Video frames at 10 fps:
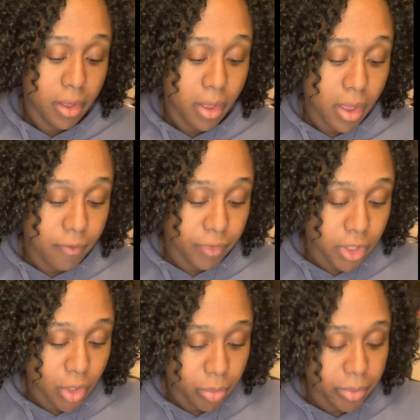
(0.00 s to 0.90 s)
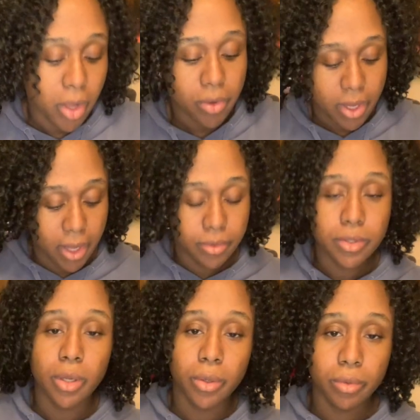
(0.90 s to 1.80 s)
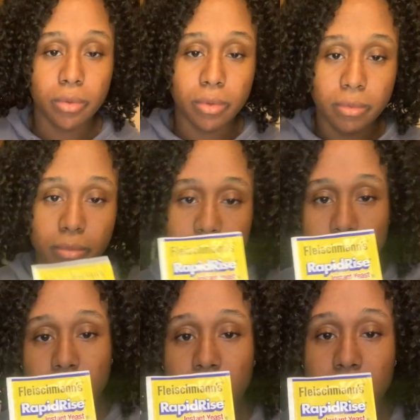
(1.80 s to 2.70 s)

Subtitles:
envelope, okay, so the